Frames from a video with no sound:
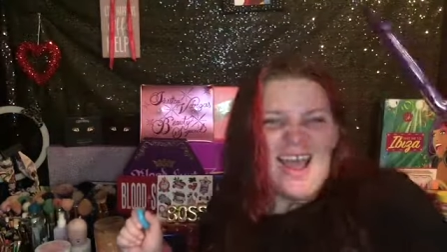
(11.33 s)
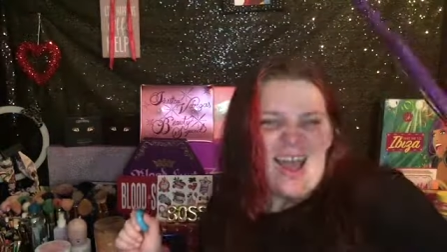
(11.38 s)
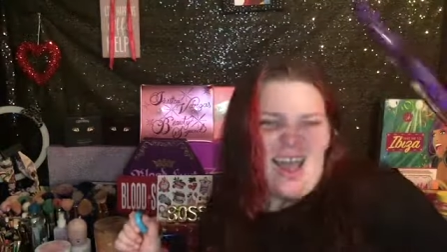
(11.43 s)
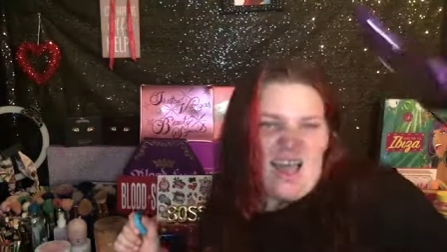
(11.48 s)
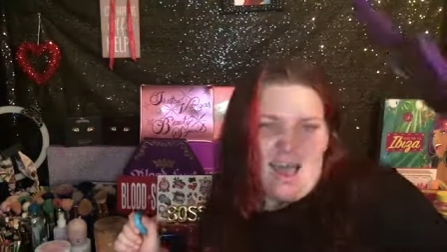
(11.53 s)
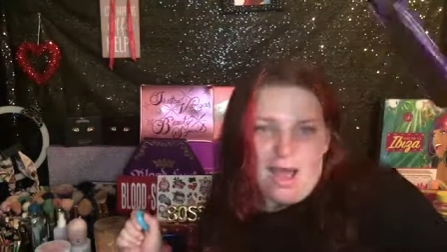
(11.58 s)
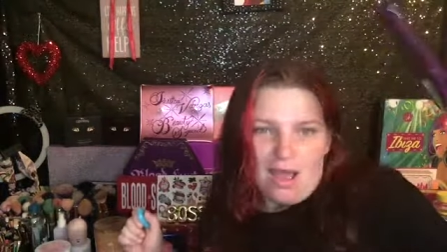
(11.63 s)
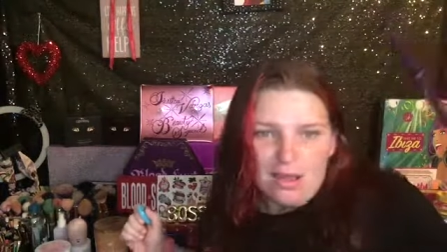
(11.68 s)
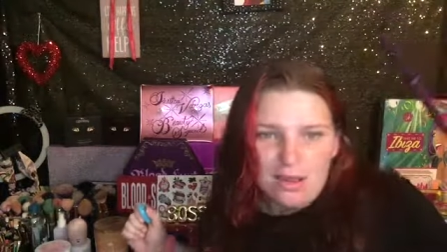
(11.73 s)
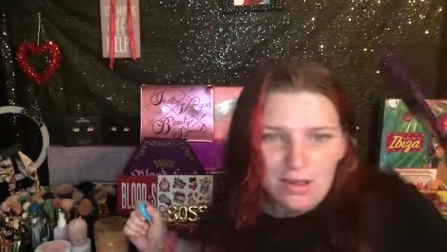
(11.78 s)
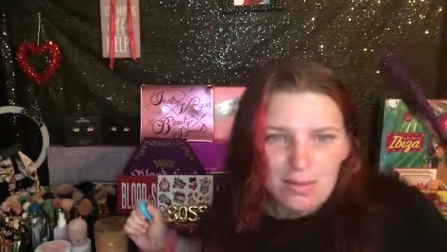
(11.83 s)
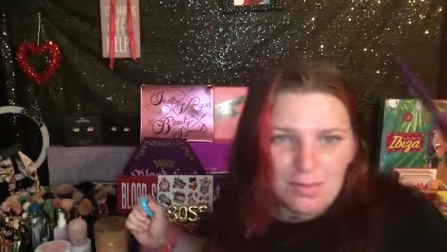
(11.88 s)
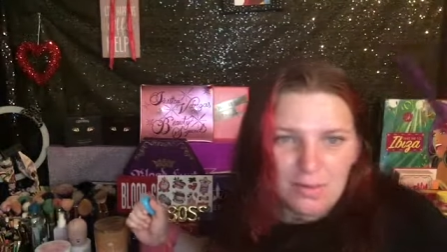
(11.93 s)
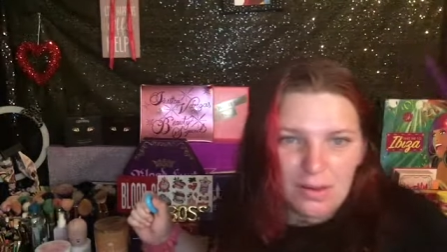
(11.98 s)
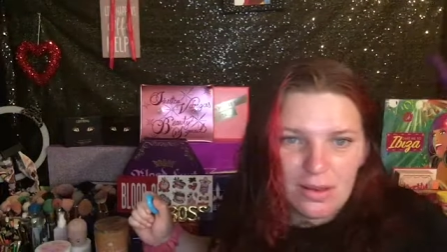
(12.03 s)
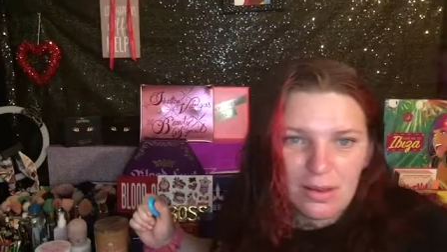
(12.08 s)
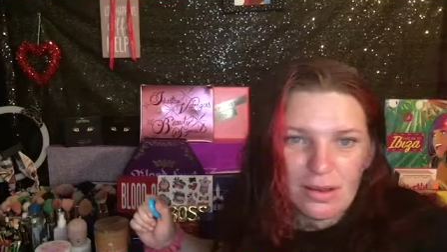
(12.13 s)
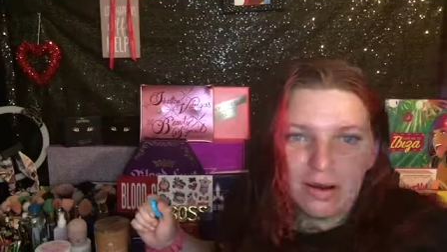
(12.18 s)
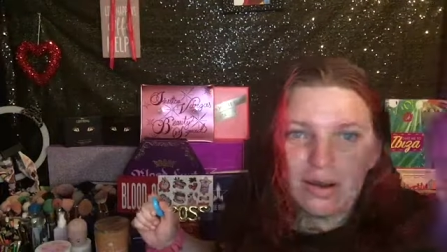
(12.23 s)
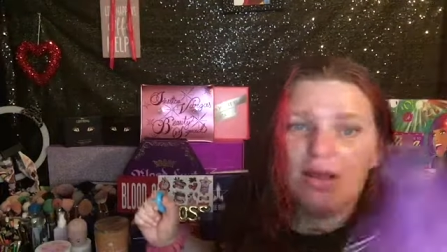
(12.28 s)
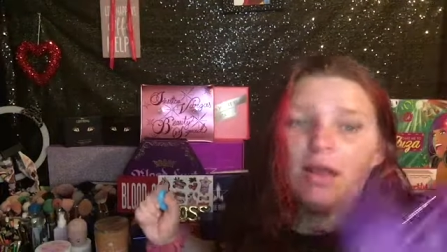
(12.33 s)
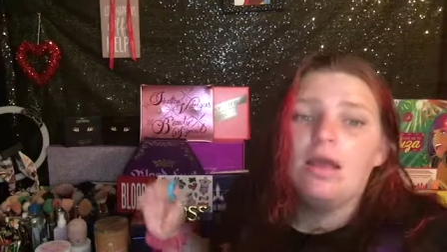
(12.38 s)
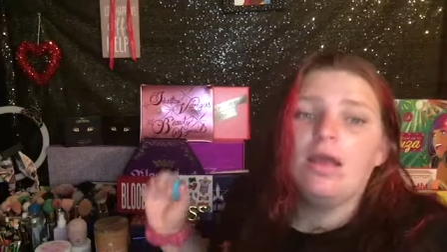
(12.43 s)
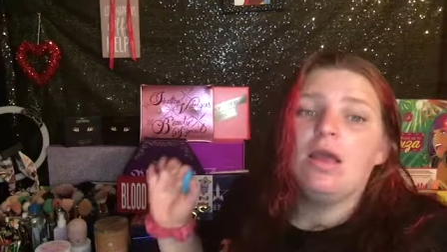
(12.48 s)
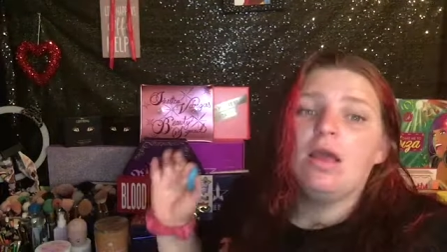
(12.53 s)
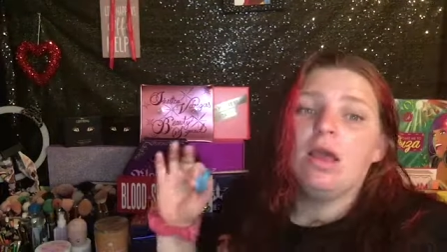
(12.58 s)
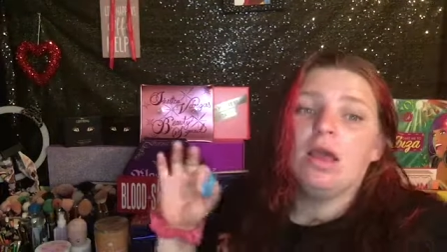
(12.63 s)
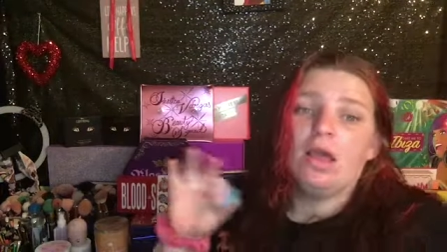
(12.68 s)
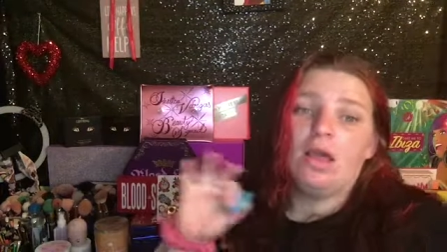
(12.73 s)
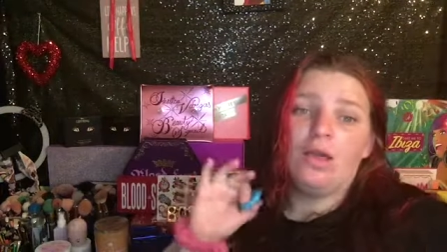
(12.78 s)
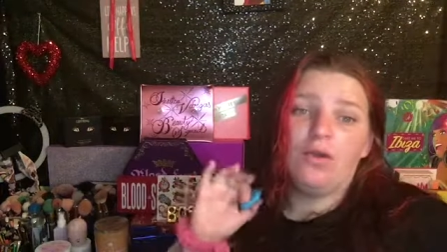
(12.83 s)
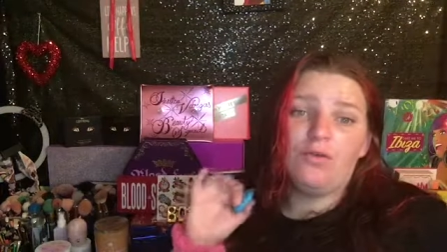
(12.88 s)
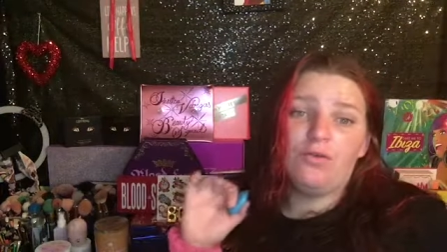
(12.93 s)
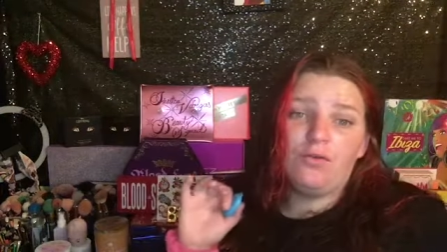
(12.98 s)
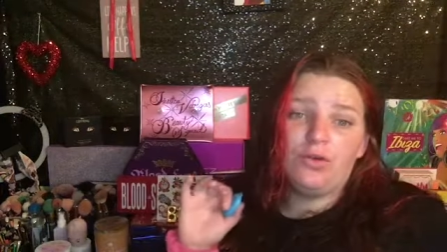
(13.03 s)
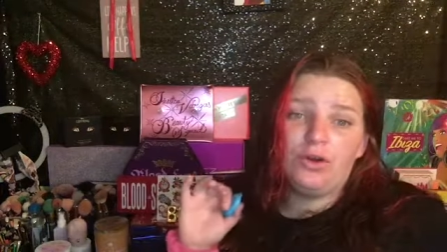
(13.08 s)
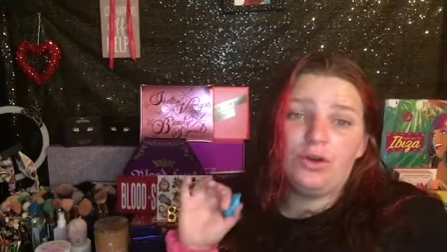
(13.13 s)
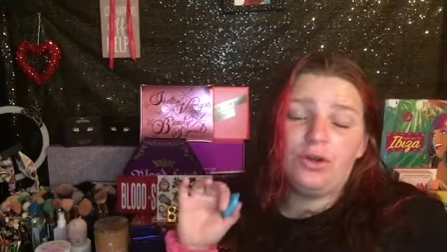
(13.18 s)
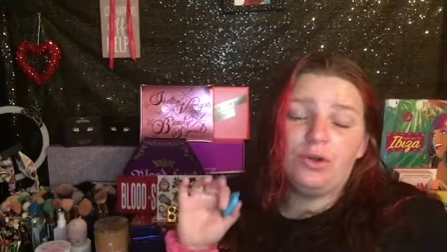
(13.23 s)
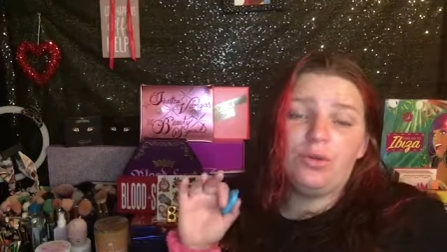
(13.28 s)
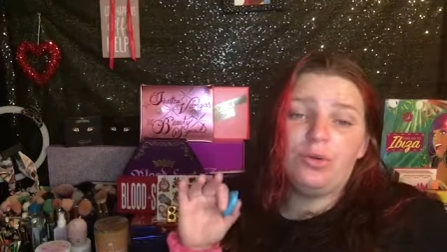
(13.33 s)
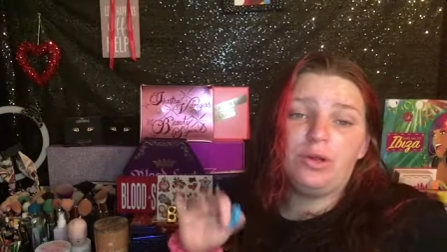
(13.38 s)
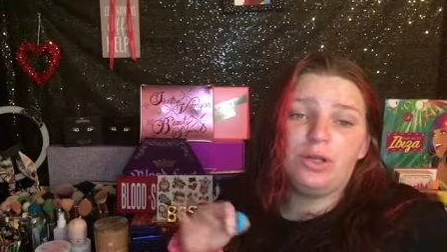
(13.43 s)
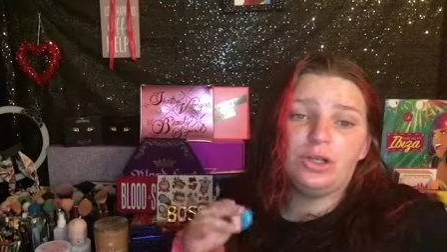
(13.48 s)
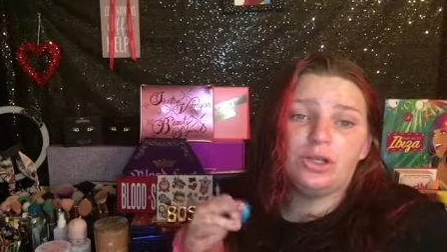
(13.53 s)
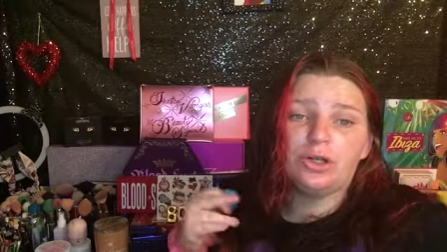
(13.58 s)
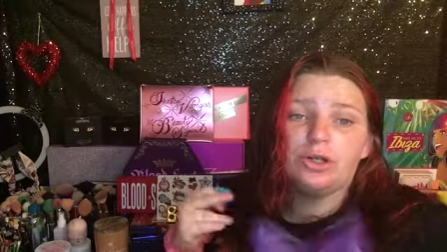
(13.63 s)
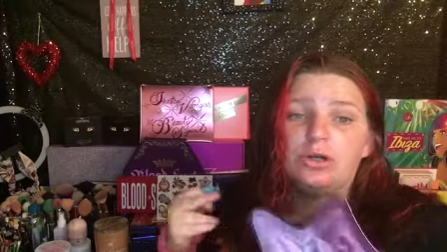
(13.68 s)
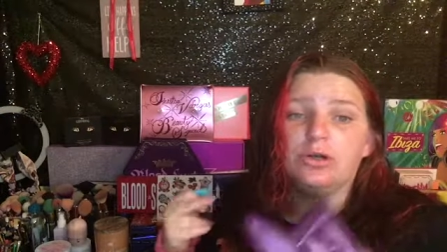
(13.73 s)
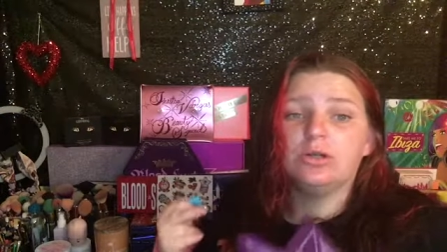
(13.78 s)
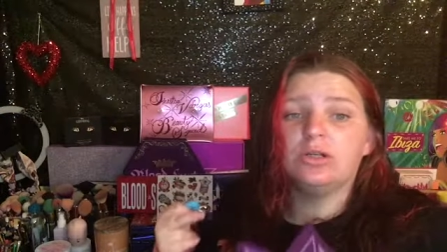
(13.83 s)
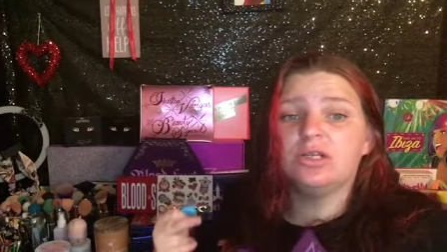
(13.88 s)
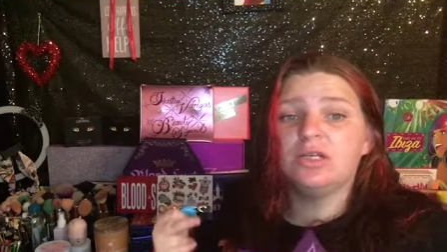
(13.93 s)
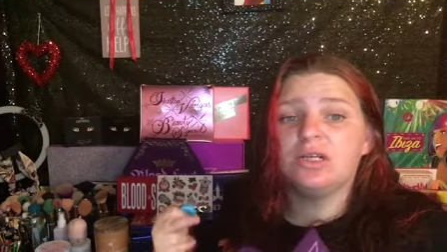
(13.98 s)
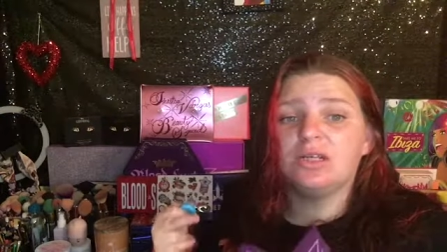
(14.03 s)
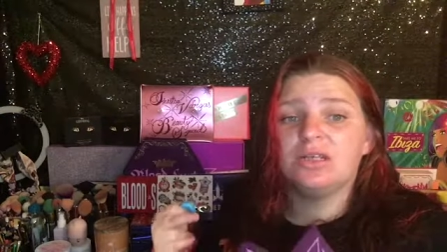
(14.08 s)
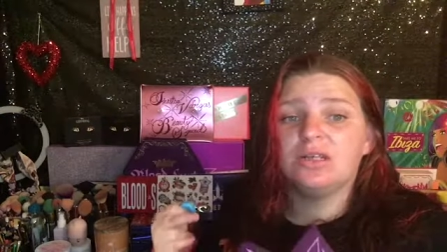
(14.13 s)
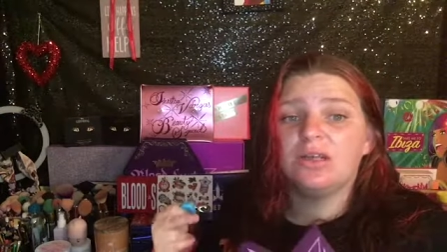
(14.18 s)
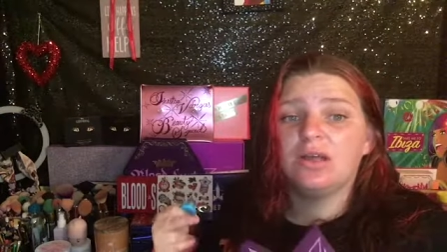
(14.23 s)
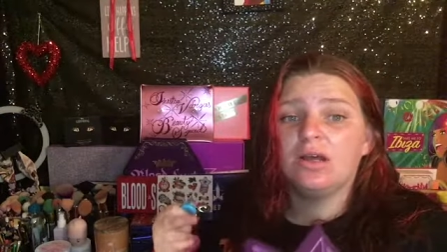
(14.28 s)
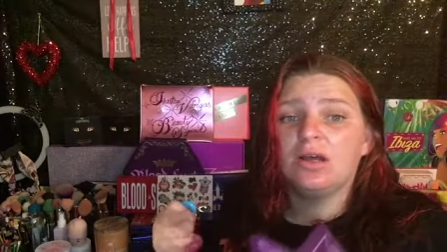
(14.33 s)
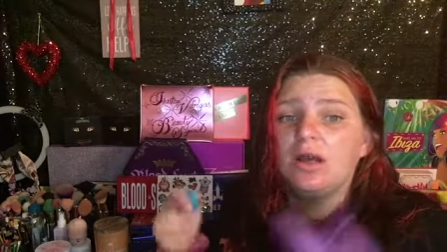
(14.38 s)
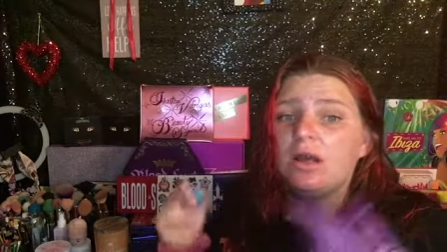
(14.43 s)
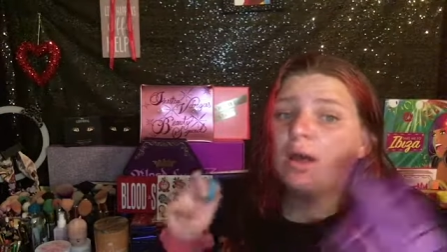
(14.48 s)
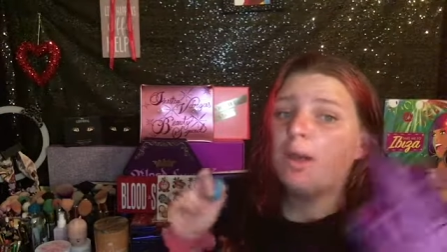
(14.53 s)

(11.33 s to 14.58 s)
how you been if you're new it's your girl jessica